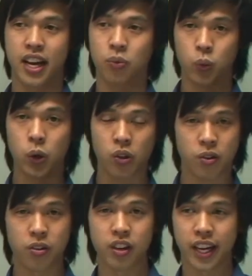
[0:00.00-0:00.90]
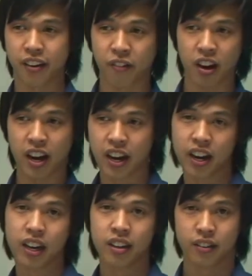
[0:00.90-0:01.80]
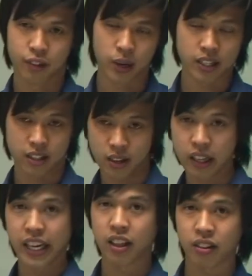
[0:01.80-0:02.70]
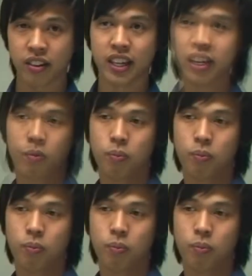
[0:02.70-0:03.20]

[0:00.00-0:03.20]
I can walk through it, I can run quite slowly through it.